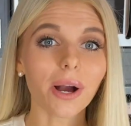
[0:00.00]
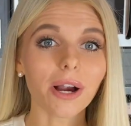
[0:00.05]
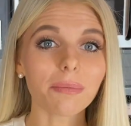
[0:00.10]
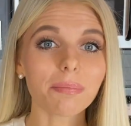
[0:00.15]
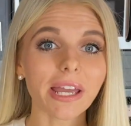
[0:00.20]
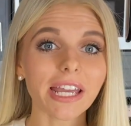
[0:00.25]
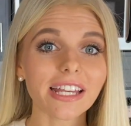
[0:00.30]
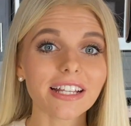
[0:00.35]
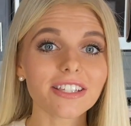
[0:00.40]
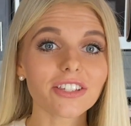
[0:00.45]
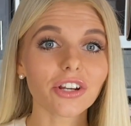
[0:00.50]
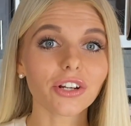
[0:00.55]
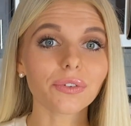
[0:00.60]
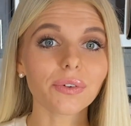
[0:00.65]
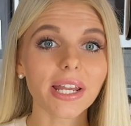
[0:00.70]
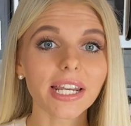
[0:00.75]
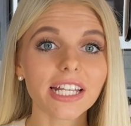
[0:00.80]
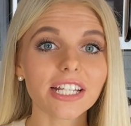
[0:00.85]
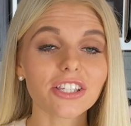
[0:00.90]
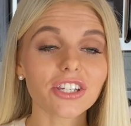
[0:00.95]
our pans are
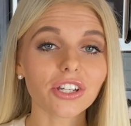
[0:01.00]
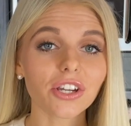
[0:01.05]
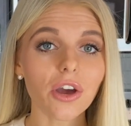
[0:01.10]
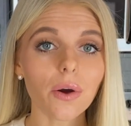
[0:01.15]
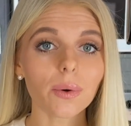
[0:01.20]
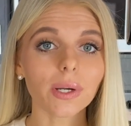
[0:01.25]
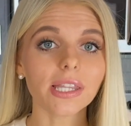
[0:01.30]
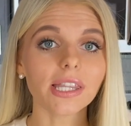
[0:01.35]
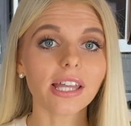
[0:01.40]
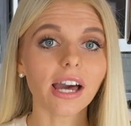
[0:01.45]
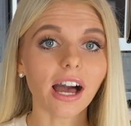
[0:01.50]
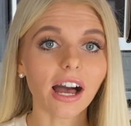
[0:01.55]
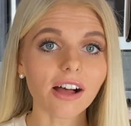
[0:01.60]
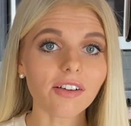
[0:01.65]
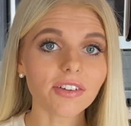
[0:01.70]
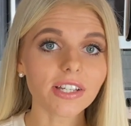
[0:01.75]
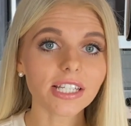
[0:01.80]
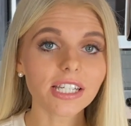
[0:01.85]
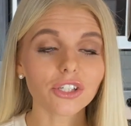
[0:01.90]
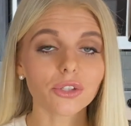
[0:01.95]
ready to go in the
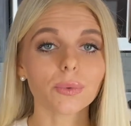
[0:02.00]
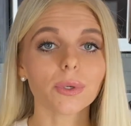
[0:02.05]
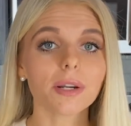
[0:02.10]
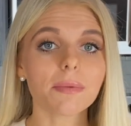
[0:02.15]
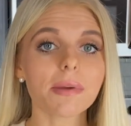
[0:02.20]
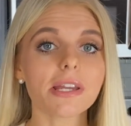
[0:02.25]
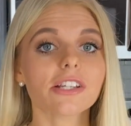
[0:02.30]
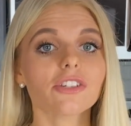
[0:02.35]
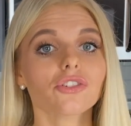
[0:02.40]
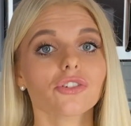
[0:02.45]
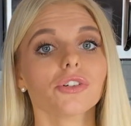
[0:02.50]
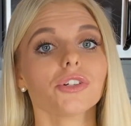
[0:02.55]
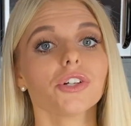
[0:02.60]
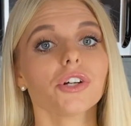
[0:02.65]
oven. You wanna make sure